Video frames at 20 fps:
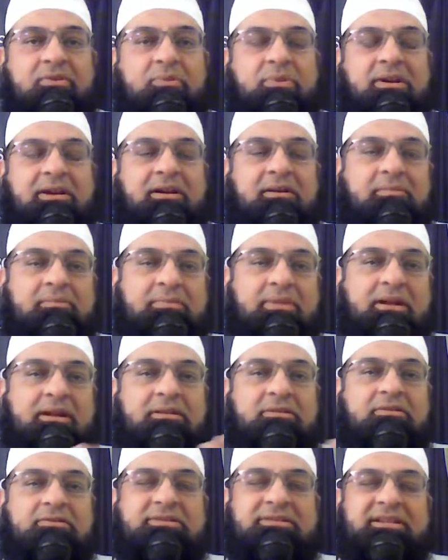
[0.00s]
when we come
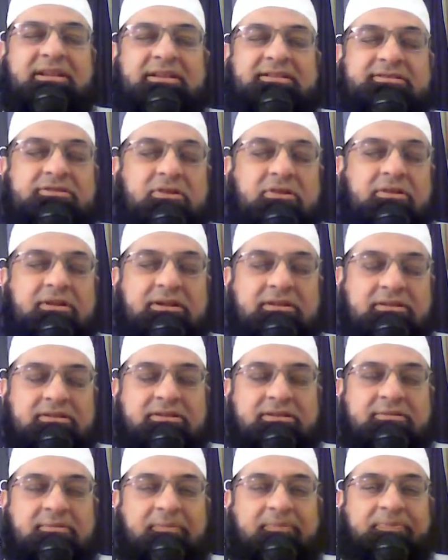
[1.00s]
back to say sorry to
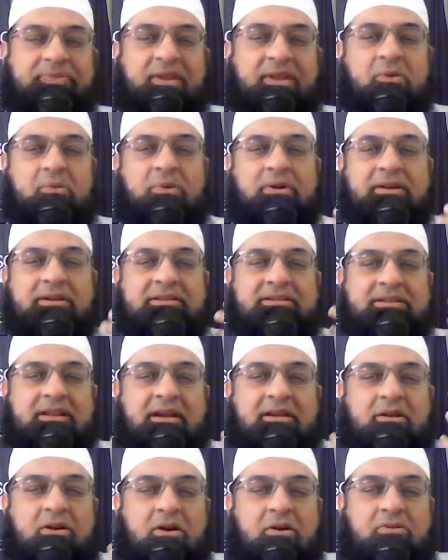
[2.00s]
them, what is
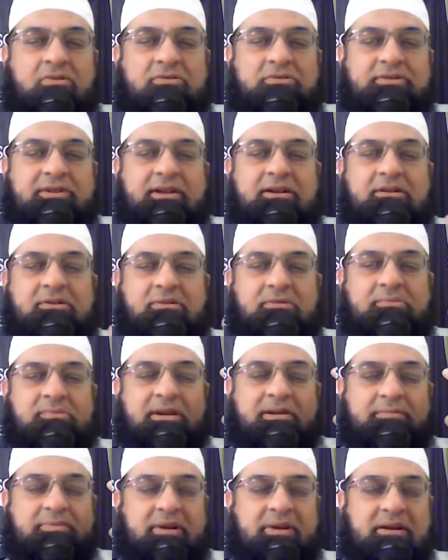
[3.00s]
that hope that, oh,
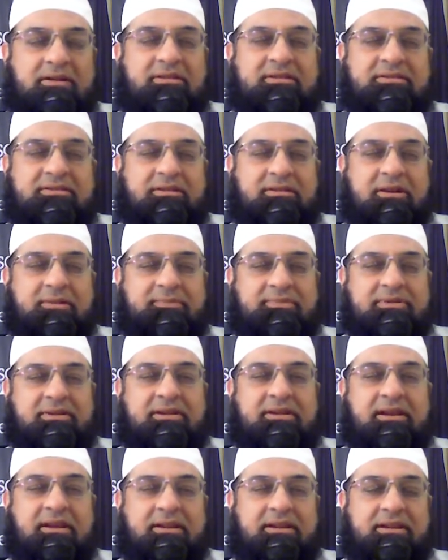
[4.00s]
my parents are
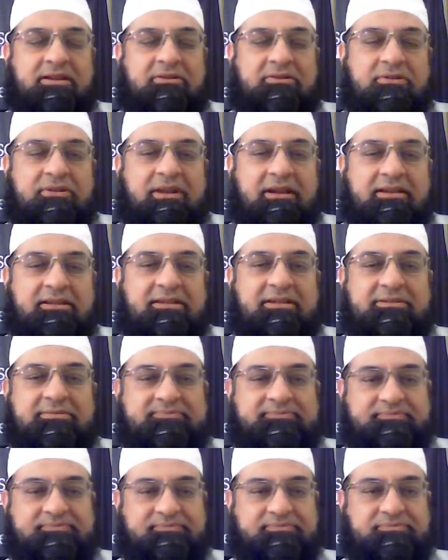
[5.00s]
upset, I need to get
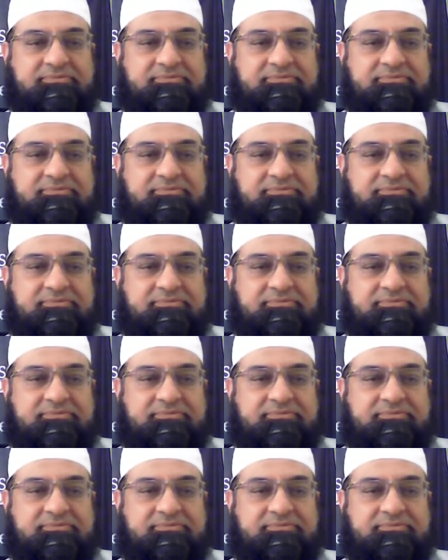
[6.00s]
them